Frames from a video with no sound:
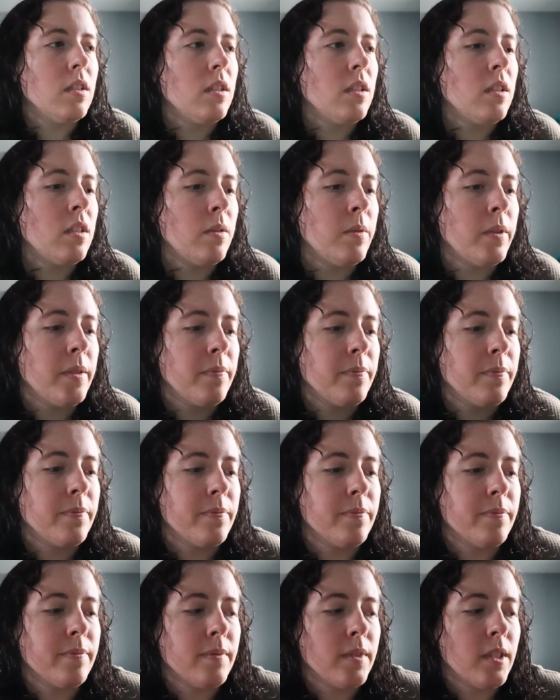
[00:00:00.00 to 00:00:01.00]
Anyway,
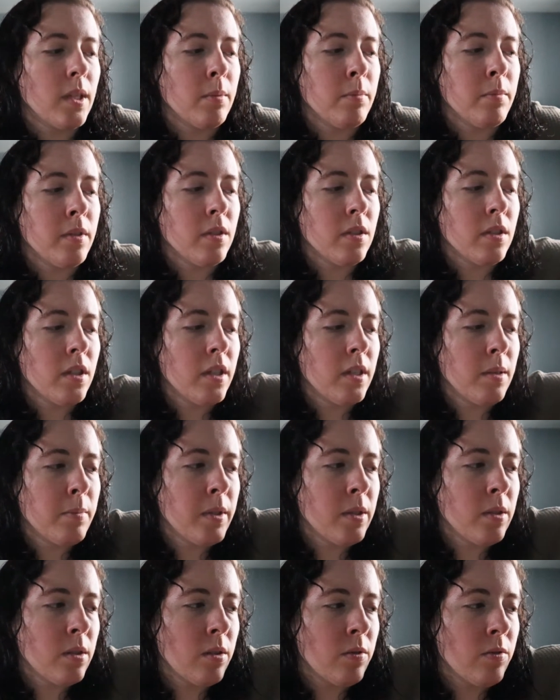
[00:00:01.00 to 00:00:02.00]
I'm just gonna get
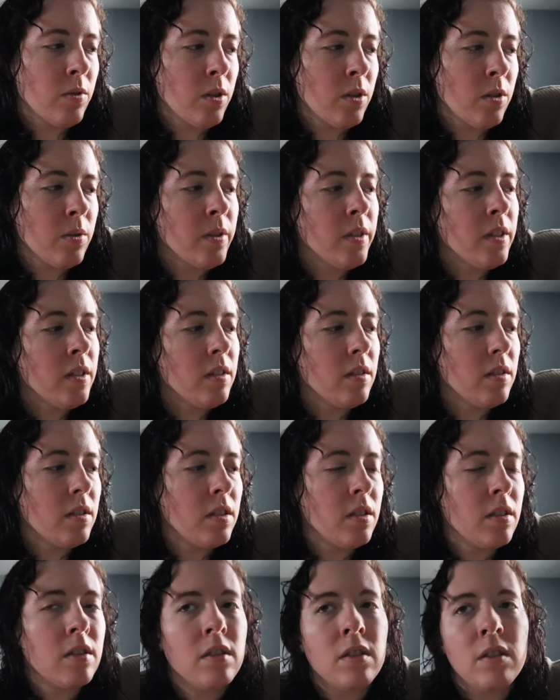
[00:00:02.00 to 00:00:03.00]
myself going
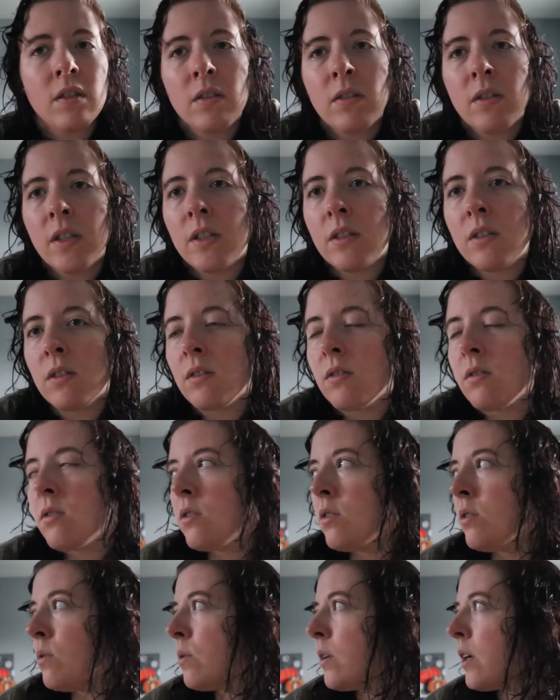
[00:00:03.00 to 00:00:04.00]
and I guess I'll
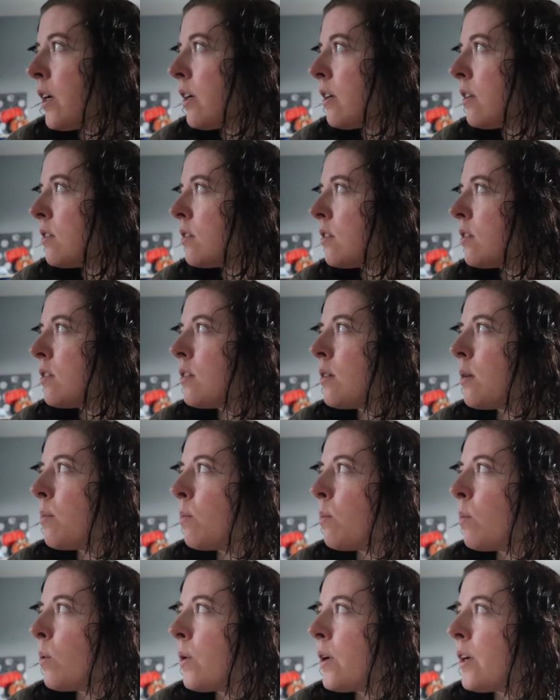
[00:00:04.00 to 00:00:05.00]
see you guys at
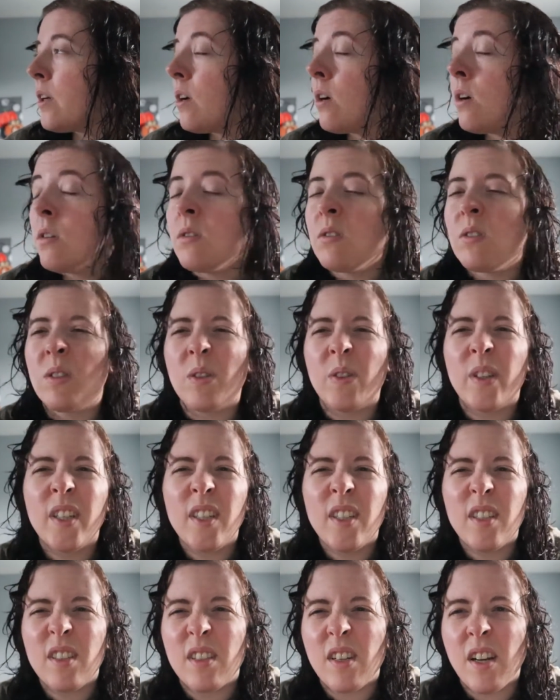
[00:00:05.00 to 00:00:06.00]
some point. Also, it
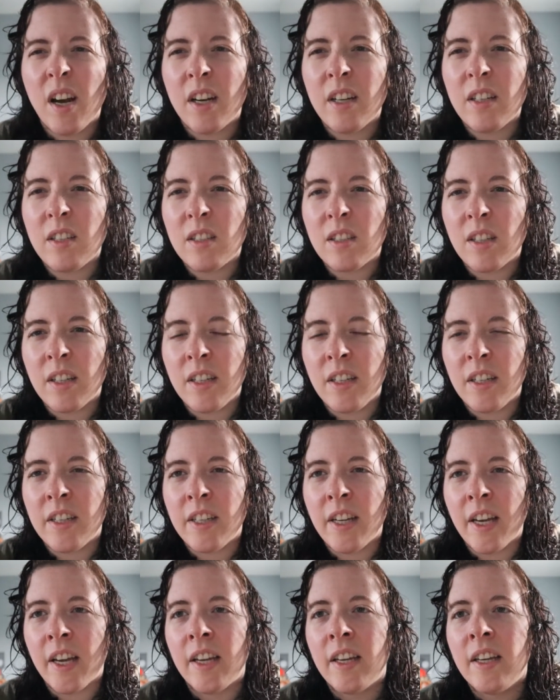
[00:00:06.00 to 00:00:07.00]
is not a sunny
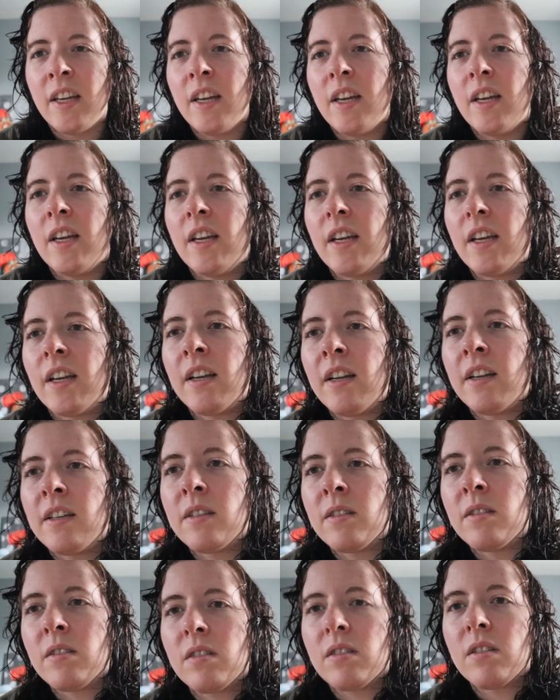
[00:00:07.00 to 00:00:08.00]
day. It
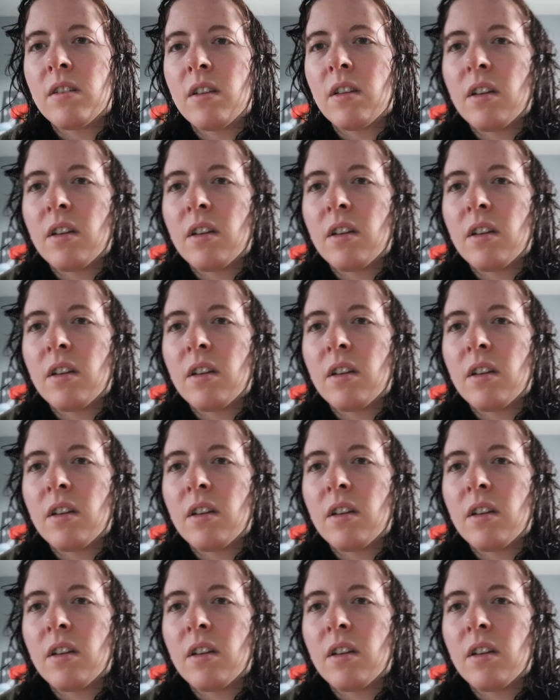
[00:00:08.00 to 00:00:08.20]
is,